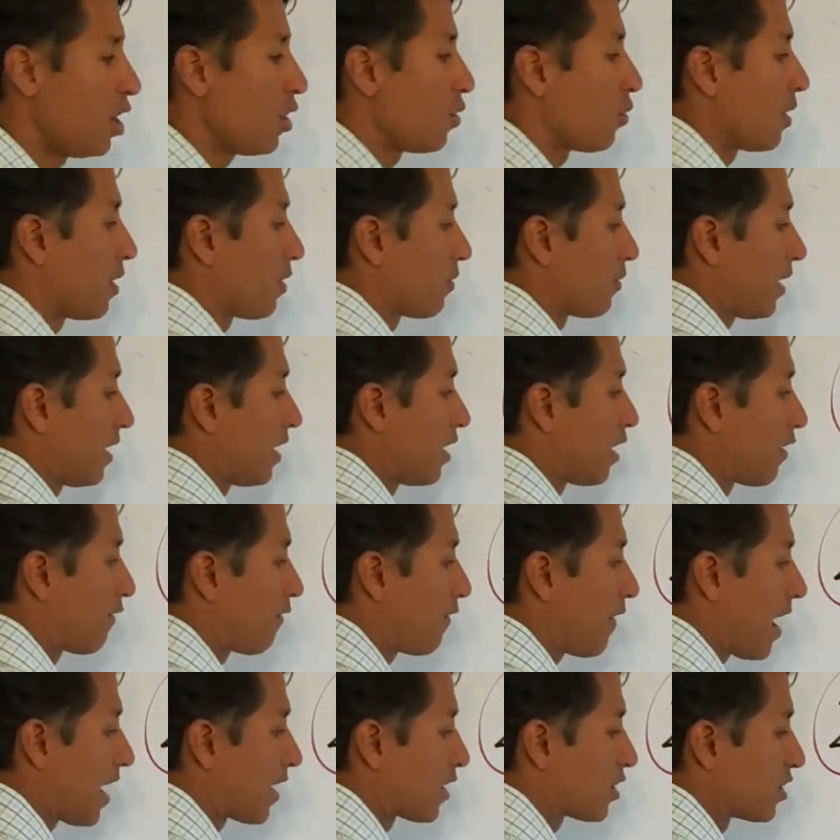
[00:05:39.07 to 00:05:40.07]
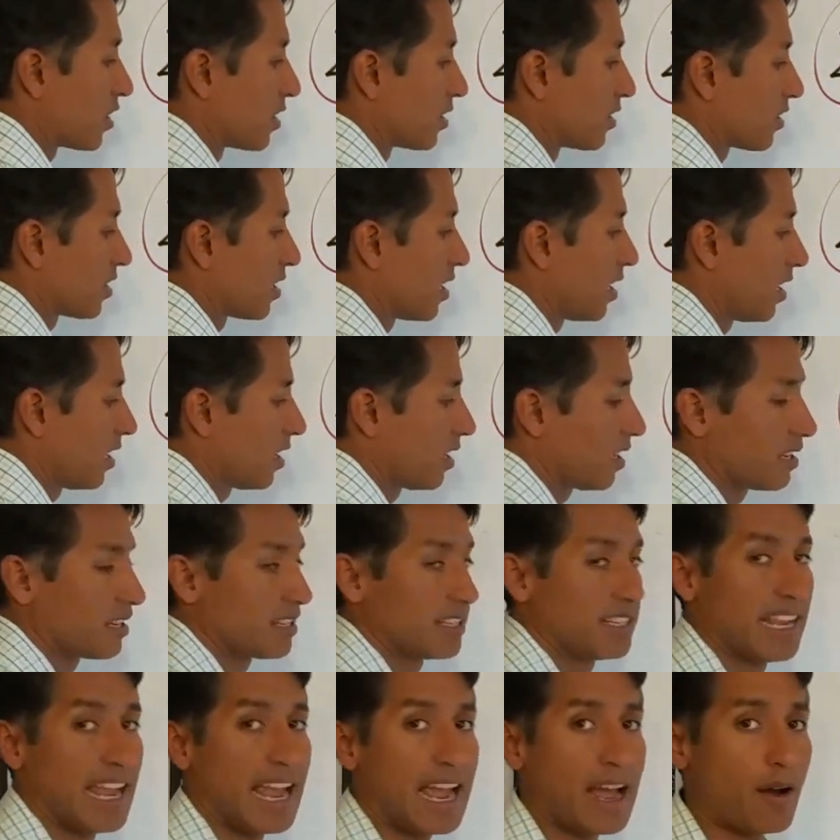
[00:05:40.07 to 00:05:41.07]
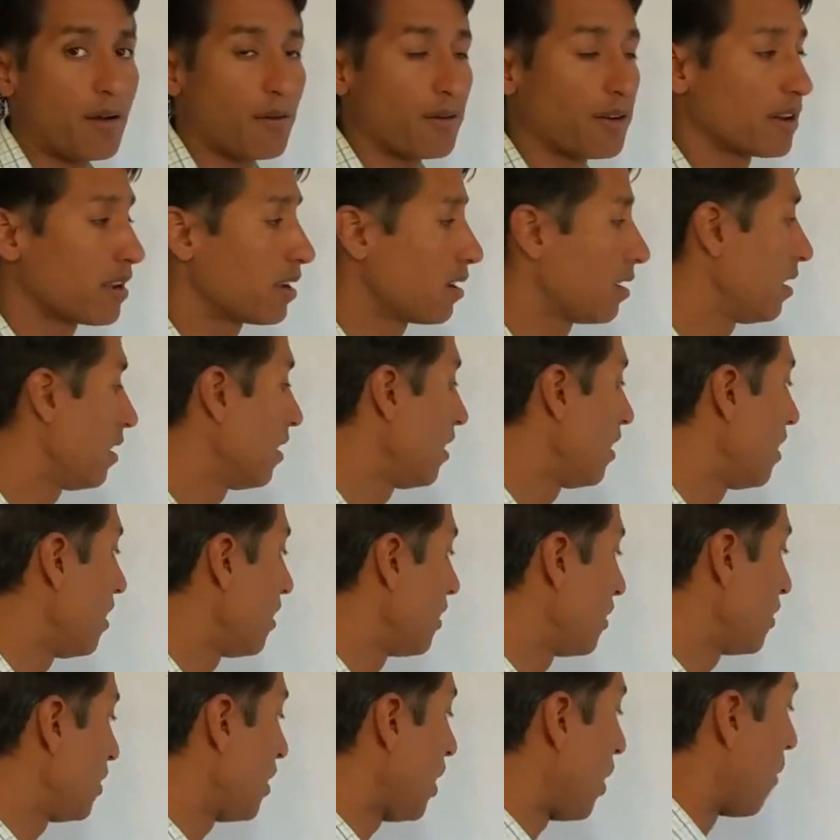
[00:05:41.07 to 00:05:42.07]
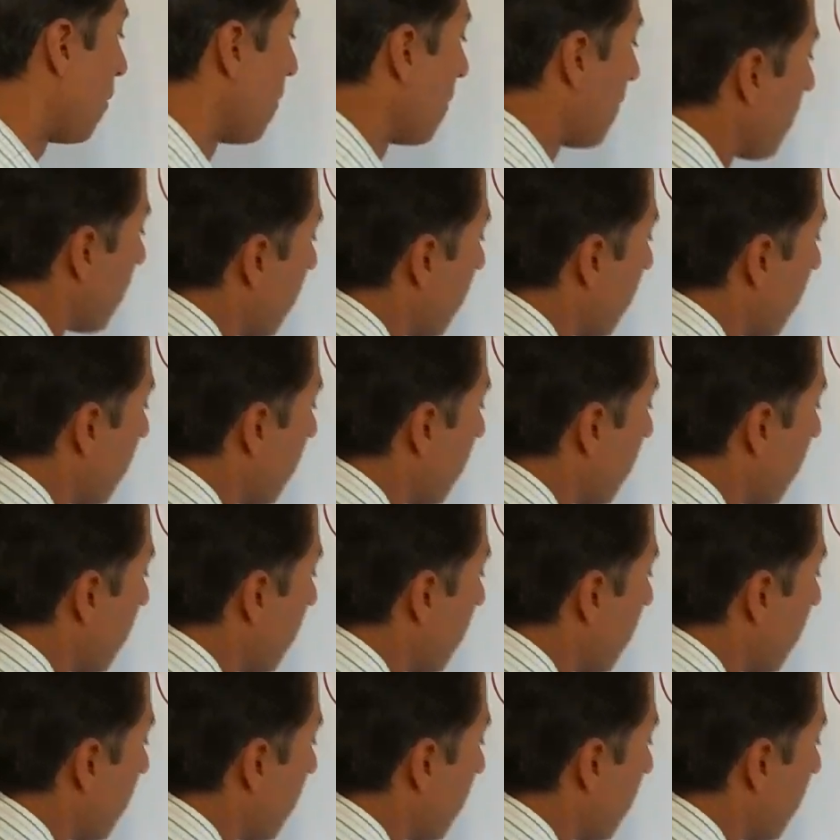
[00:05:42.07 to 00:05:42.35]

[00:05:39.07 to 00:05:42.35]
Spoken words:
We read our fractions down. So